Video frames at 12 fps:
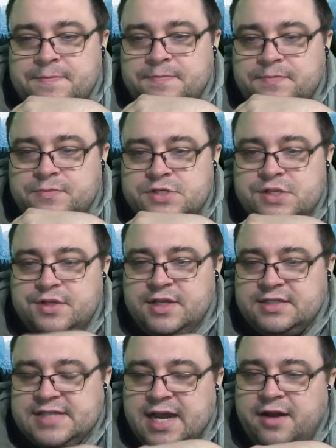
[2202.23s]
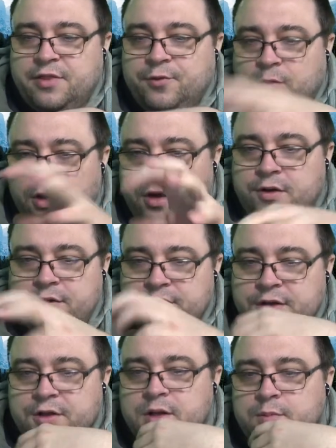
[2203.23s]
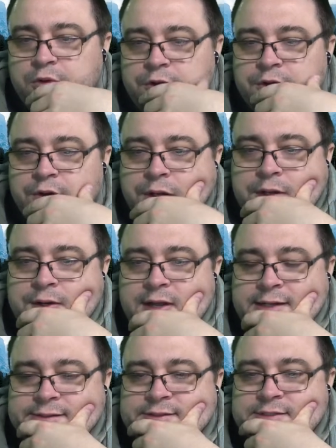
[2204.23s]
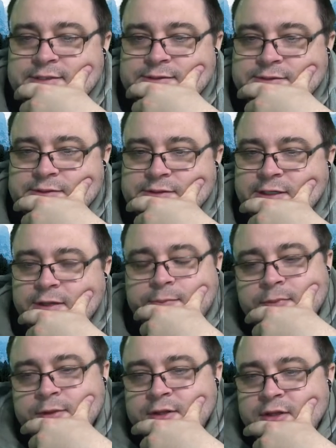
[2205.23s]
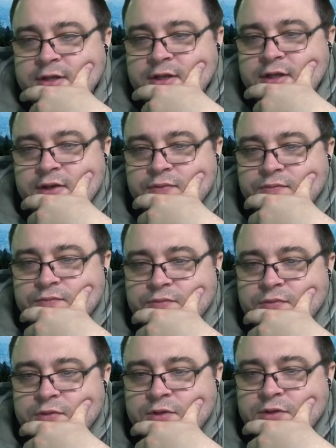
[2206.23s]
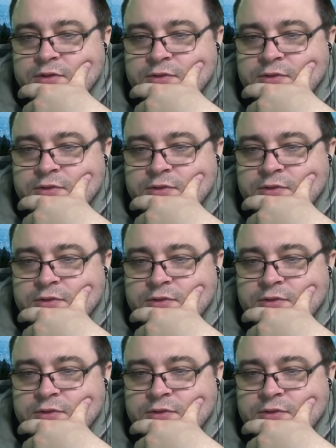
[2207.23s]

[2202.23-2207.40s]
so that it's out of the water, and then you can put your eggs in little